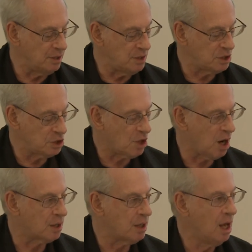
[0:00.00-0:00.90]
on this
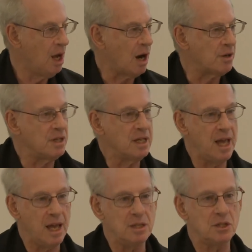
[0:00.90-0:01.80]
chart are the
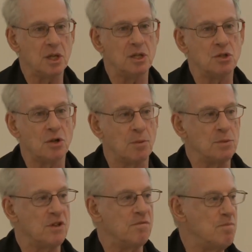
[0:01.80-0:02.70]
gains in
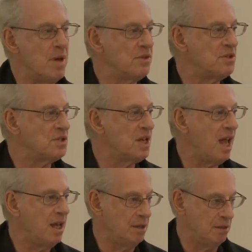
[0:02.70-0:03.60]
terms of months
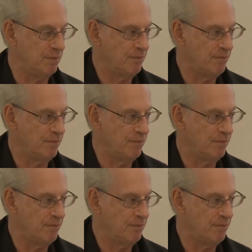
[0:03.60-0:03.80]
gained.